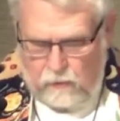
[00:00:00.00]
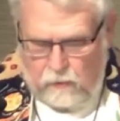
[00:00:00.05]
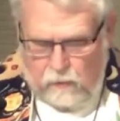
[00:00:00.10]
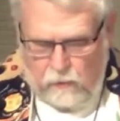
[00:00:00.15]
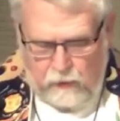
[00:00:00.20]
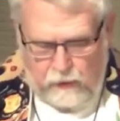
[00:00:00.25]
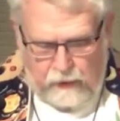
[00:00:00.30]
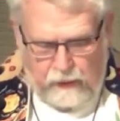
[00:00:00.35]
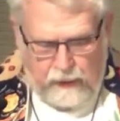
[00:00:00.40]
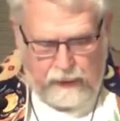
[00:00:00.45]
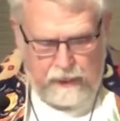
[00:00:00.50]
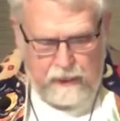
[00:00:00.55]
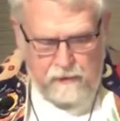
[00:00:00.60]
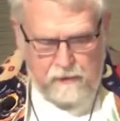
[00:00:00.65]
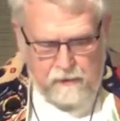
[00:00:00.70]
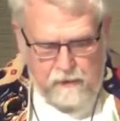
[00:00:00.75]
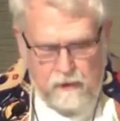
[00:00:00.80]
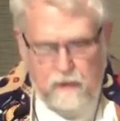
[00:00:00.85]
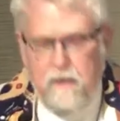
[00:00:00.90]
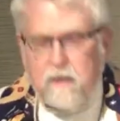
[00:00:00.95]
were
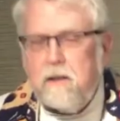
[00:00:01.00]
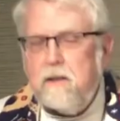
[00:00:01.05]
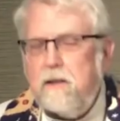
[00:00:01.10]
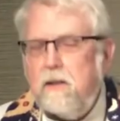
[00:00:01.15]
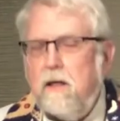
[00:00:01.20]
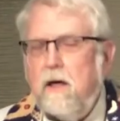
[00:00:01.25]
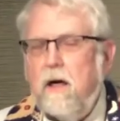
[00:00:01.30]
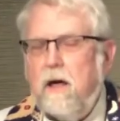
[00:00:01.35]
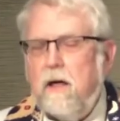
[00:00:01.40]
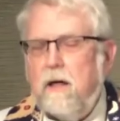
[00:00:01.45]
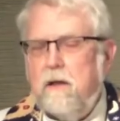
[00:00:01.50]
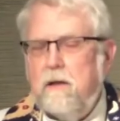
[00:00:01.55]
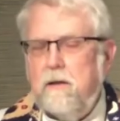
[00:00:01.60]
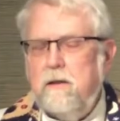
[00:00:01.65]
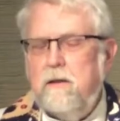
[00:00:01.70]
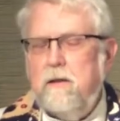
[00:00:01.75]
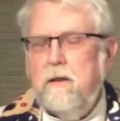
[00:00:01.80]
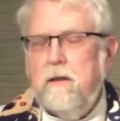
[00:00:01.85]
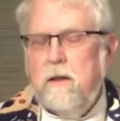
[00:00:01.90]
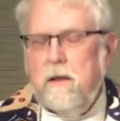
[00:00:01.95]
casting
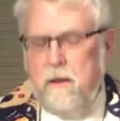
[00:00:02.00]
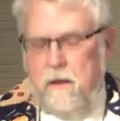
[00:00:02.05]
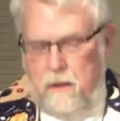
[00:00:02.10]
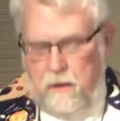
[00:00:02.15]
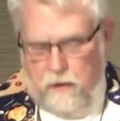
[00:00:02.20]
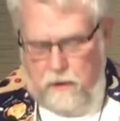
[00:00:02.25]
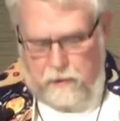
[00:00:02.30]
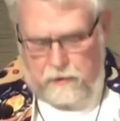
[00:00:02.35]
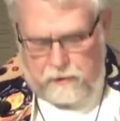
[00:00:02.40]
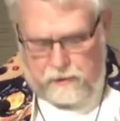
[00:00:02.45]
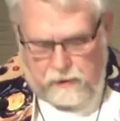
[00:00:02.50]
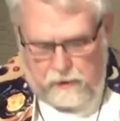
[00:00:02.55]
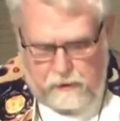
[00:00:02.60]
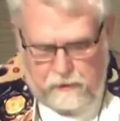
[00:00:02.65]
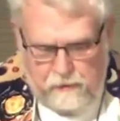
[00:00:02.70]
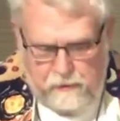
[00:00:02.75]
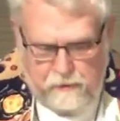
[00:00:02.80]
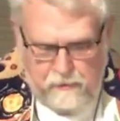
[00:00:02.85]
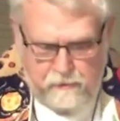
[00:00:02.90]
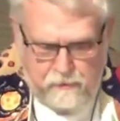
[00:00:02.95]
stars on
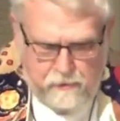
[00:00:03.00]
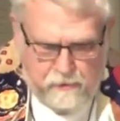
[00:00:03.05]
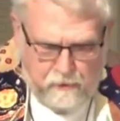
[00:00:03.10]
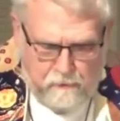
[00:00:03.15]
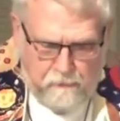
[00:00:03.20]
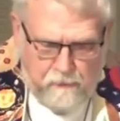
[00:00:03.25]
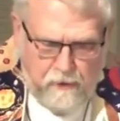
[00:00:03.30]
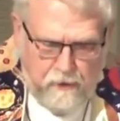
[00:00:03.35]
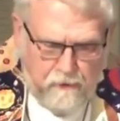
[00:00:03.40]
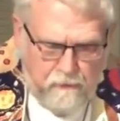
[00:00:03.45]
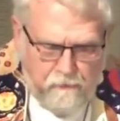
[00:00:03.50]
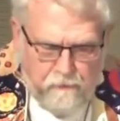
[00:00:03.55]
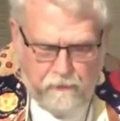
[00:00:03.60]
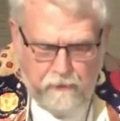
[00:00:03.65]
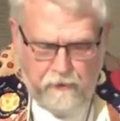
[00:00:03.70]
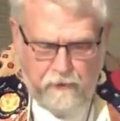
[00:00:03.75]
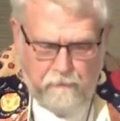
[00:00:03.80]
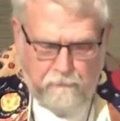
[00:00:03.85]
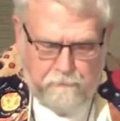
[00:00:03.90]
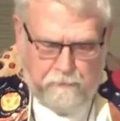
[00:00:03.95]
some
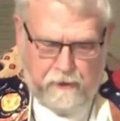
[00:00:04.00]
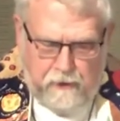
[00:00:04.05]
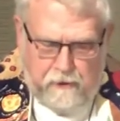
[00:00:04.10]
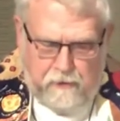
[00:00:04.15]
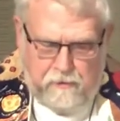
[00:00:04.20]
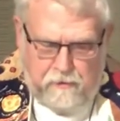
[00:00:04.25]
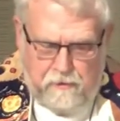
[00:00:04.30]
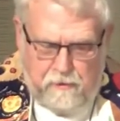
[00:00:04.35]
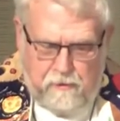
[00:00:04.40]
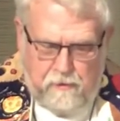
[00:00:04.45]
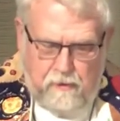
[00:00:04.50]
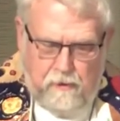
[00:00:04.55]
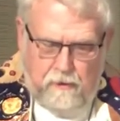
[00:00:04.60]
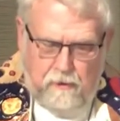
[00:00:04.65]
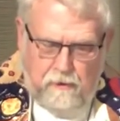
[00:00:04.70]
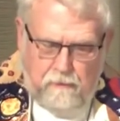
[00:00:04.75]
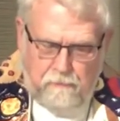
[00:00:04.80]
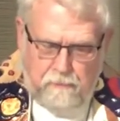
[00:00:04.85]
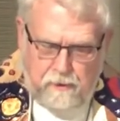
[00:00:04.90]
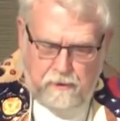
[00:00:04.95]
infinite beach
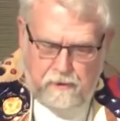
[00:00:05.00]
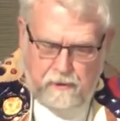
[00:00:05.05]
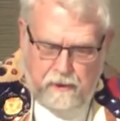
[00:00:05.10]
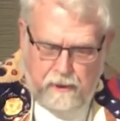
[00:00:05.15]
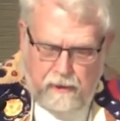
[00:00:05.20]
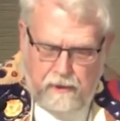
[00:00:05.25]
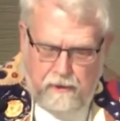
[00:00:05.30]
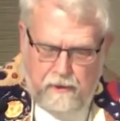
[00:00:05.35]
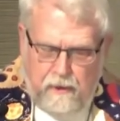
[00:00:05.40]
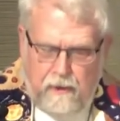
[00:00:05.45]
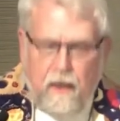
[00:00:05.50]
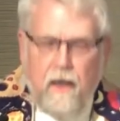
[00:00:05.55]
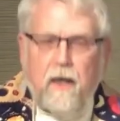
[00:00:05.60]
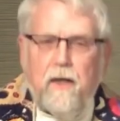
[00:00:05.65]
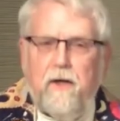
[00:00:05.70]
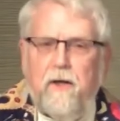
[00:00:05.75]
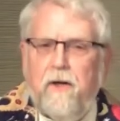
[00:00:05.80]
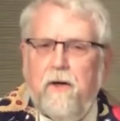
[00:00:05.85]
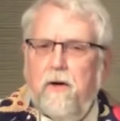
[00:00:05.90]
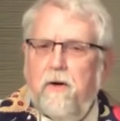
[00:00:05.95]
beside the
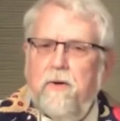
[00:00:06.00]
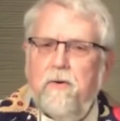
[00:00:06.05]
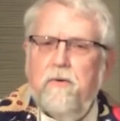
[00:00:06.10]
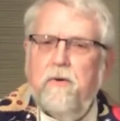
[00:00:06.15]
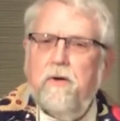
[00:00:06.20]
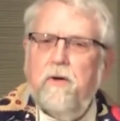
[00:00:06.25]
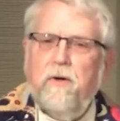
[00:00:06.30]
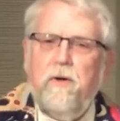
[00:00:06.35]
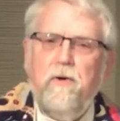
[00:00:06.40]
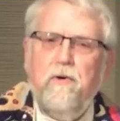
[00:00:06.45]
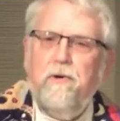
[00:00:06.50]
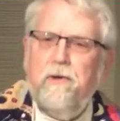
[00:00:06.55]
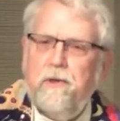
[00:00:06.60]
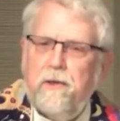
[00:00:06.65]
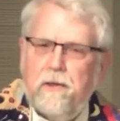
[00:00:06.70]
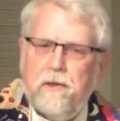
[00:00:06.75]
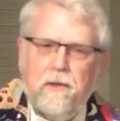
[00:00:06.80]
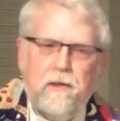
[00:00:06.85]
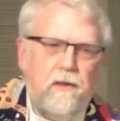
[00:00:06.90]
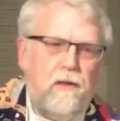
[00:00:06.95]
unknown
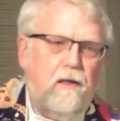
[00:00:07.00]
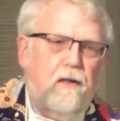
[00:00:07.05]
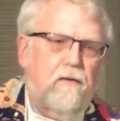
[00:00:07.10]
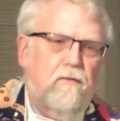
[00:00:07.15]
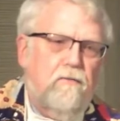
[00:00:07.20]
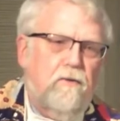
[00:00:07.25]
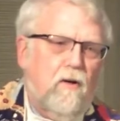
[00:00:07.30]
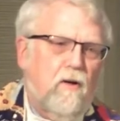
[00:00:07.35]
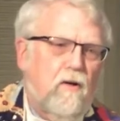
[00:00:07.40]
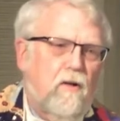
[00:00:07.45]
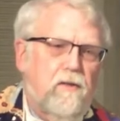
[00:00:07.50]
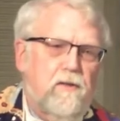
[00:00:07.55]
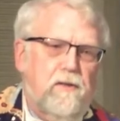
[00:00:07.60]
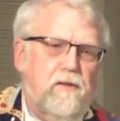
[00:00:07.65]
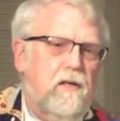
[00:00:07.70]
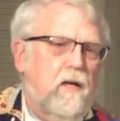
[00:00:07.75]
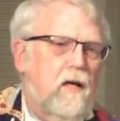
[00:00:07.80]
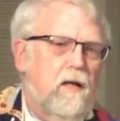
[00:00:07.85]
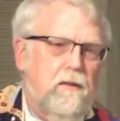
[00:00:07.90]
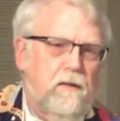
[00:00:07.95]
hurler of all
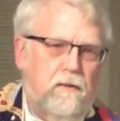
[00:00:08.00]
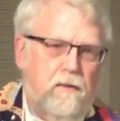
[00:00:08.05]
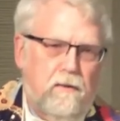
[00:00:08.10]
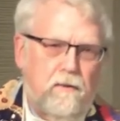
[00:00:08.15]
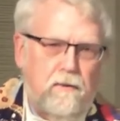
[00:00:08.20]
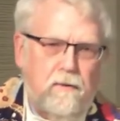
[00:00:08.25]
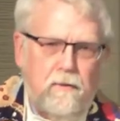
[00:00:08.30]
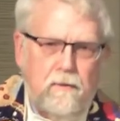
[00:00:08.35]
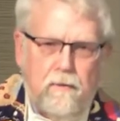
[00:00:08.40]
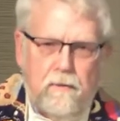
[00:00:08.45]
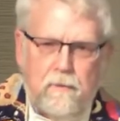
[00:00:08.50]
suns.